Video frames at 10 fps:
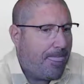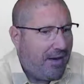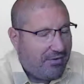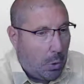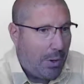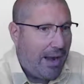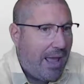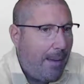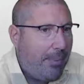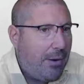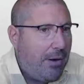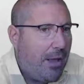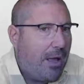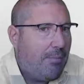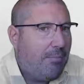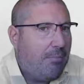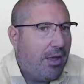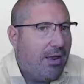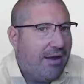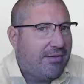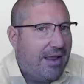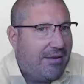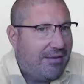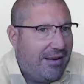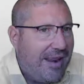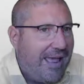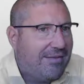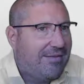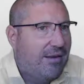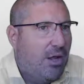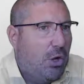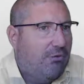It still can happen, but it's less